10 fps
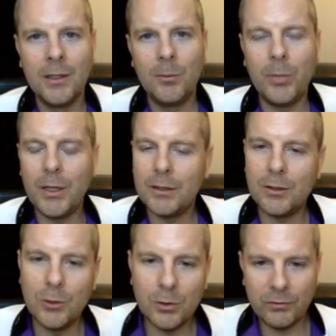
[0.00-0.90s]
But to
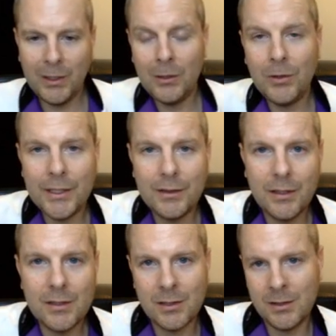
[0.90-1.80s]
do a video like
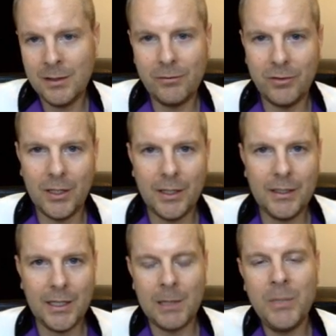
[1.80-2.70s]
this on the
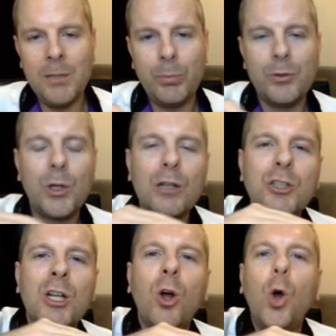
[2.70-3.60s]
fly, I'm in
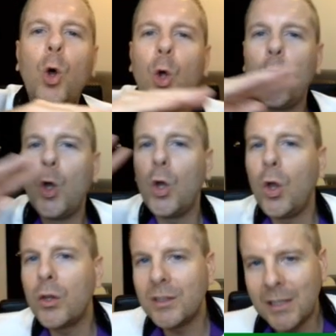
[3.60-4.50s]
production
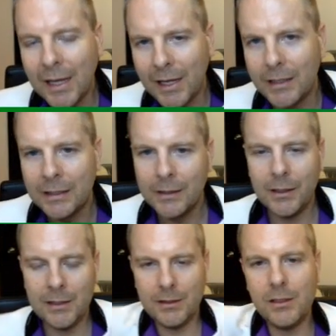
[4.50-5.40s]
all day.
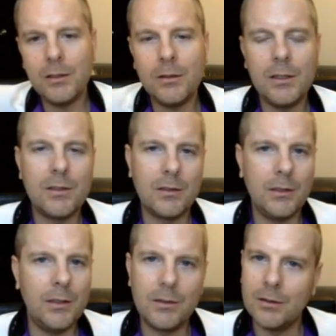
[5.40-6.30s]
And here it's,
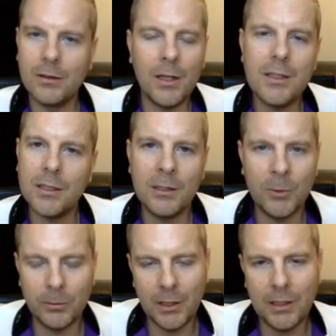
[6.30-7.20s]
it's nighttime
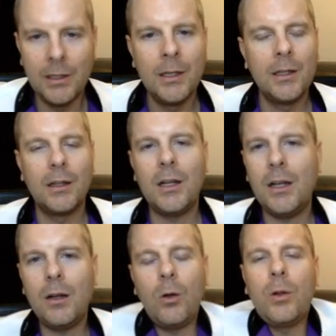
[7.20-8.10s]
already. Uh,
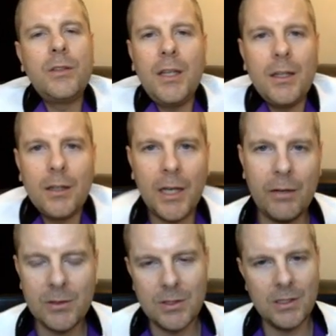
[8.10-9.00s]
all day. I
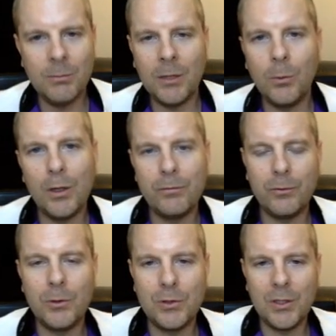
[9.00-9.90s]
haven't seen my wife
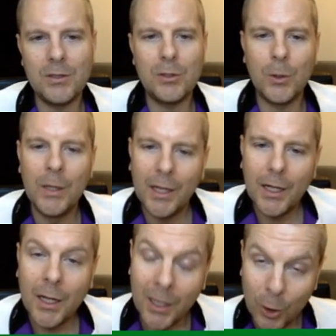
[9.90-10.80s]
or son. So
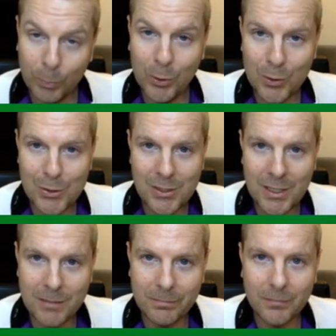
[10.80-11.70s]
I hope you
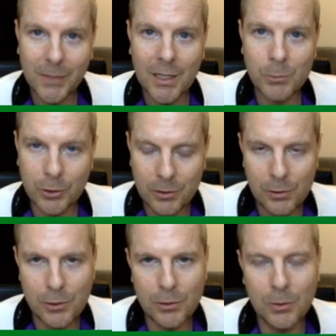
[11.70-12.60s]
understand. I'm sure you
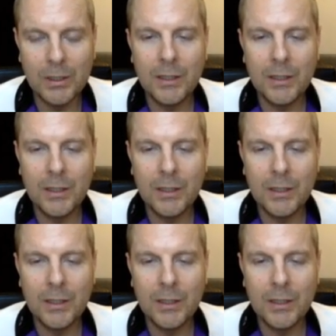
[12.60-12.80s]
do.